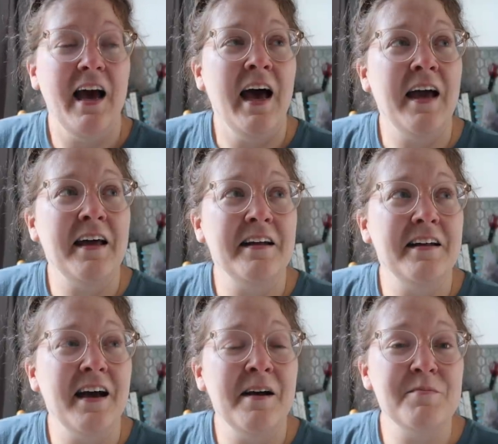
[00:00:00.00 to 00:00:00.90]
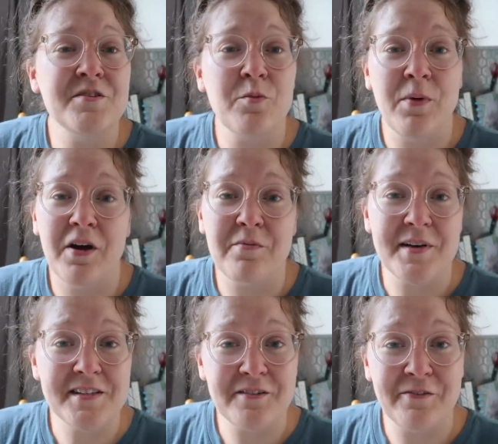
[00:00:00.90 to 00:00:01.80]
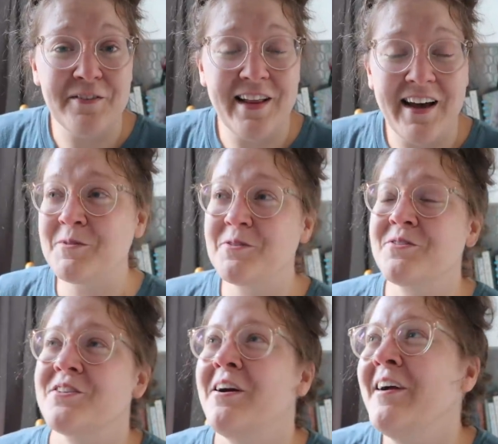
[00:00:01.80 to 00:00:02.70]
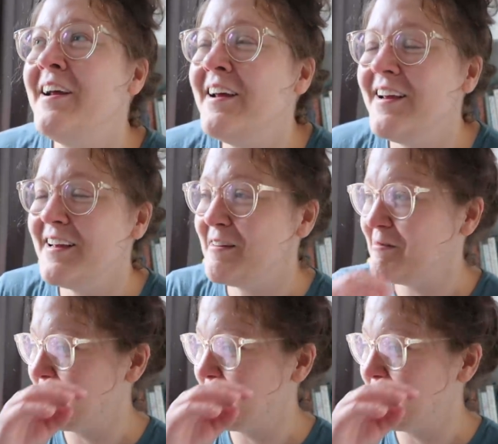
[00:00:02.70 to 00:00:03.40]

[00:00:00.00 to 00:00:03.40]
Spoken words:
And I'm so proud of myself for that. I'm so sorry.